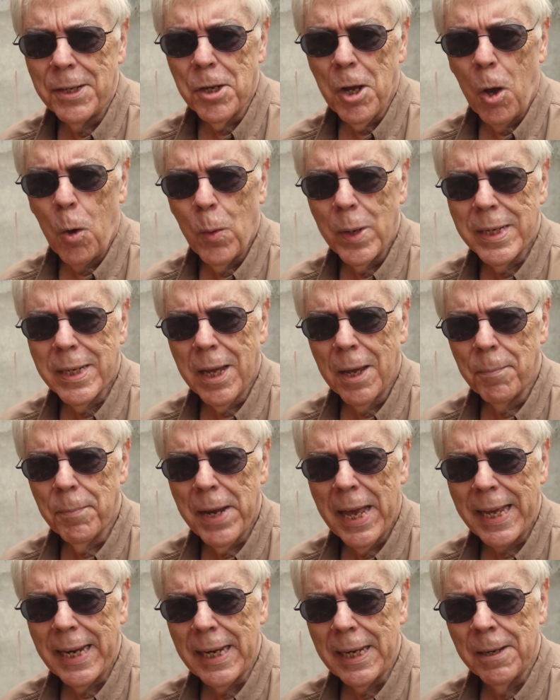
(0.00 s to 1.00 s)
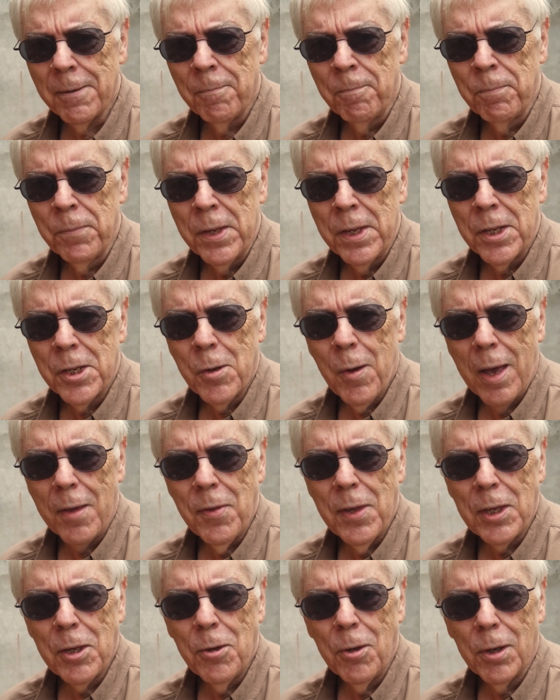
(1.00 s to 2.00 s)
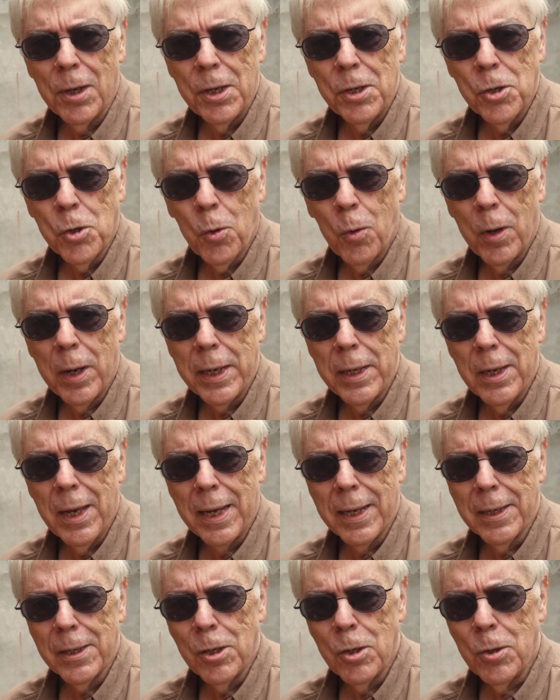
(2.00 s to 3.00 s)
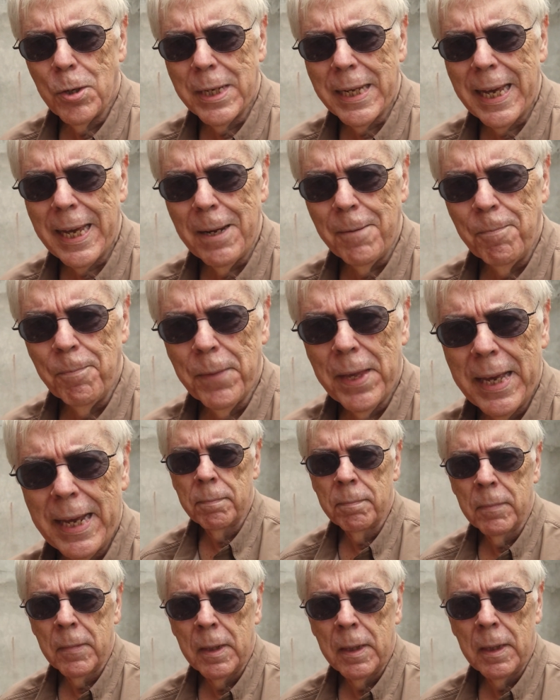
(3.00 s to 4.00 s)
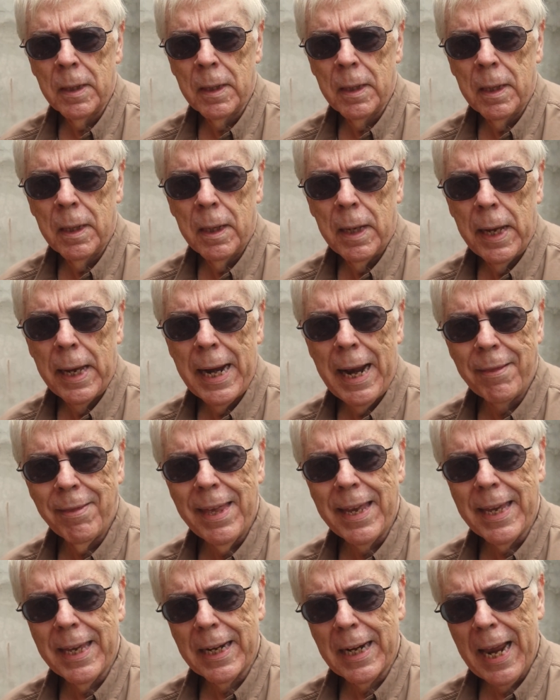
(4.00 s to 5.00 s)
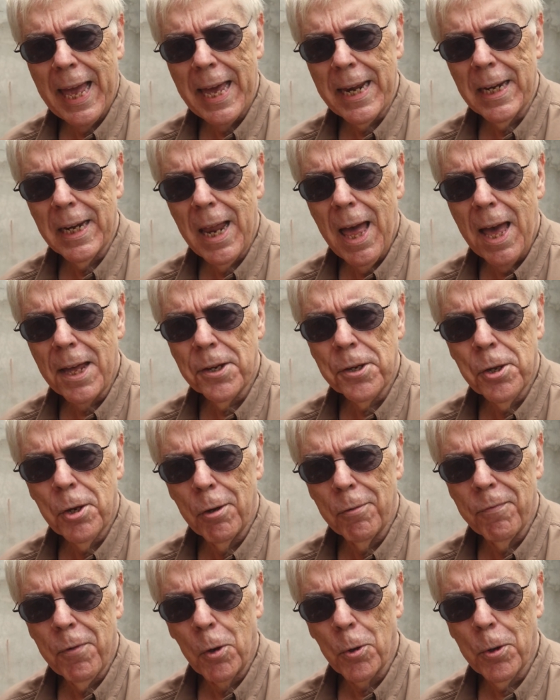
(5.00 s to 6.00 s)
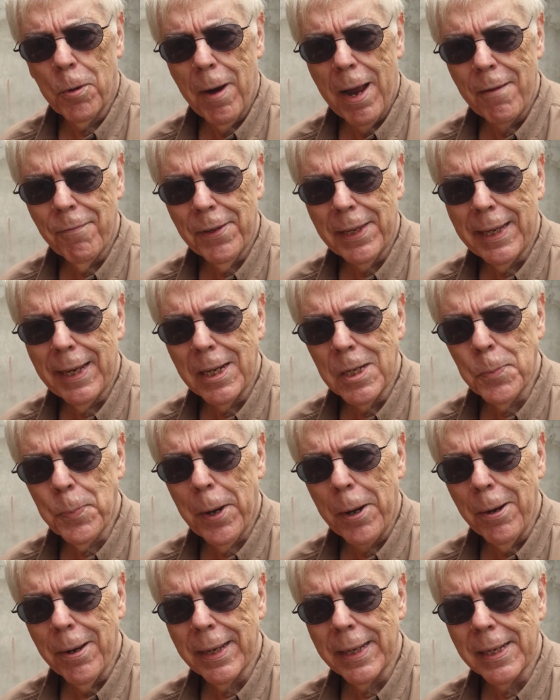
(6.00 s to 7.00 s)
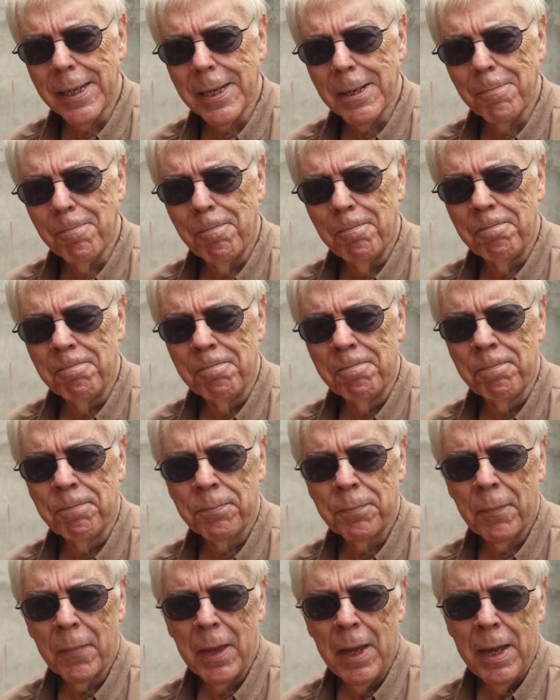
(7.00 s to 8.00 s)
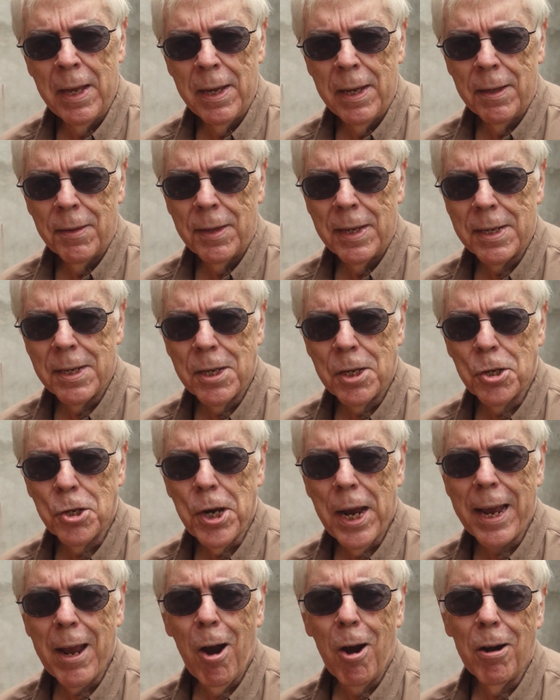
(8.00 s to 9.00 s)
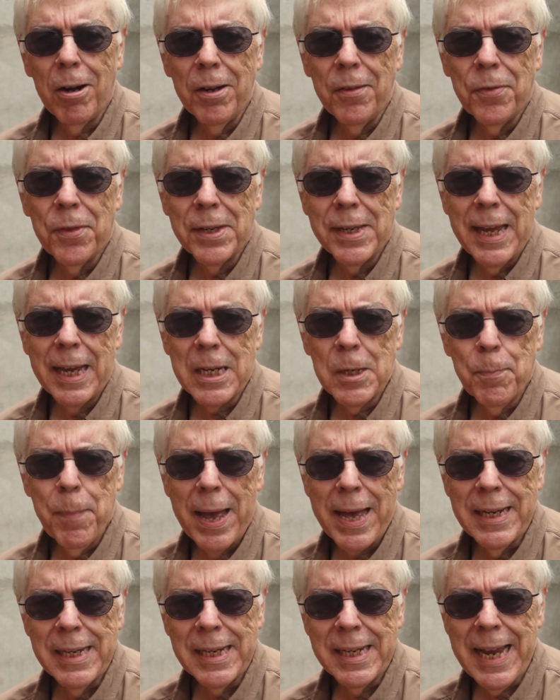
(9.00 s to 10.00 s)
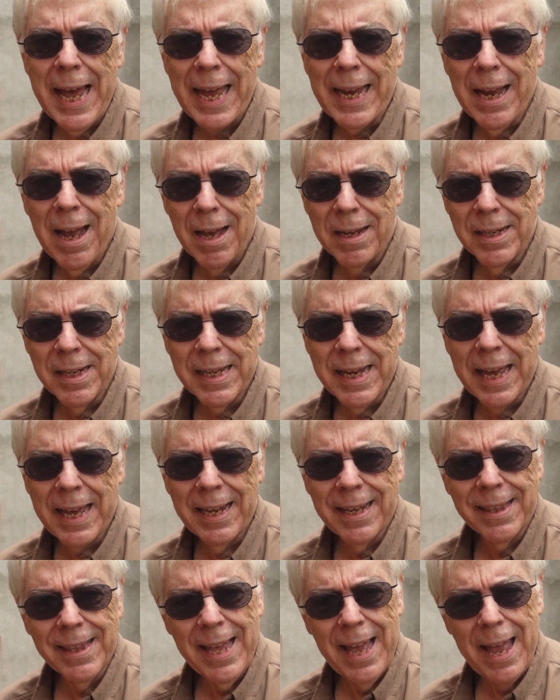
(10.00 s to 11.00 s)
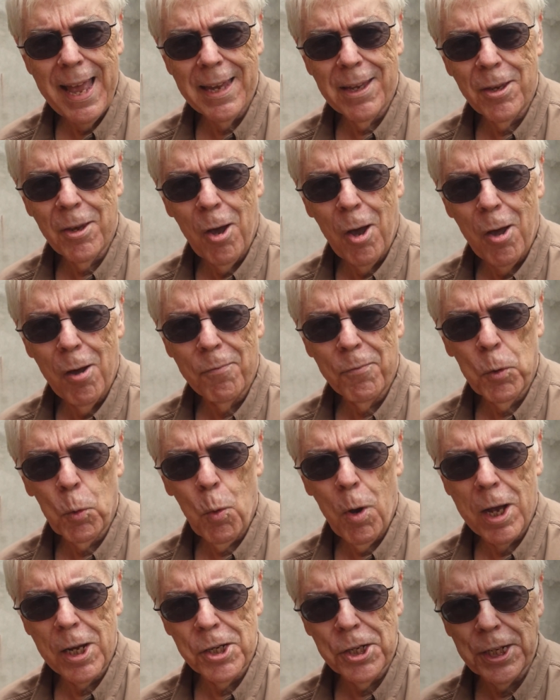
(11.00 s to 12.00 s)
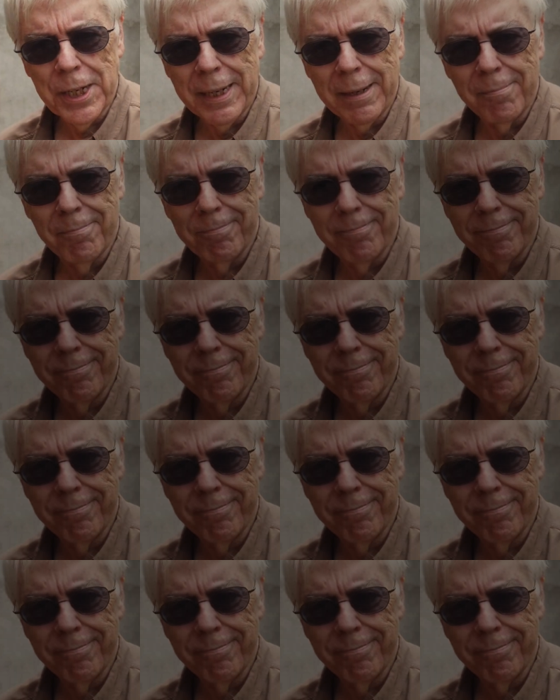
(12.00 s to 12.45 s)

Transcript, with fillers: It's always updated. So I think you'll enjoy uh, using it, and I think it'll add a lot to your photographic experience. This is JR, the TexPat in Saigon, saying thank y'all for watching.